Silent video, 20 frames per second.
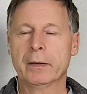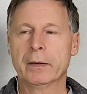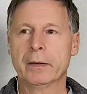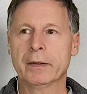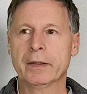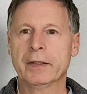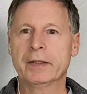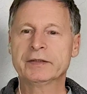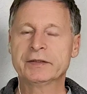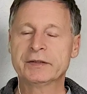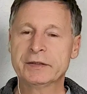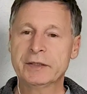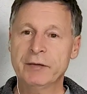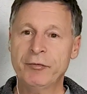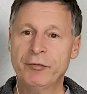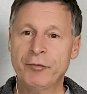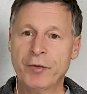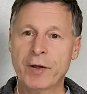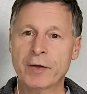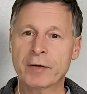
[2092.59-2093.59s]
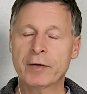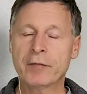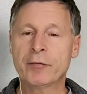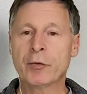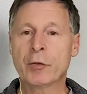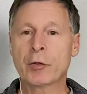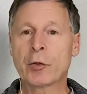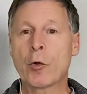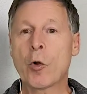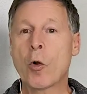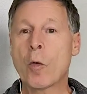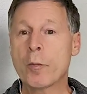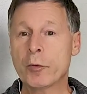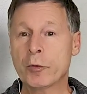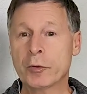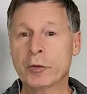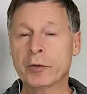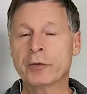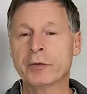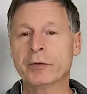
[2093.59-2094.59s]
it's different if the
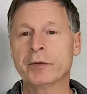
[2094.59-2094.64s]
community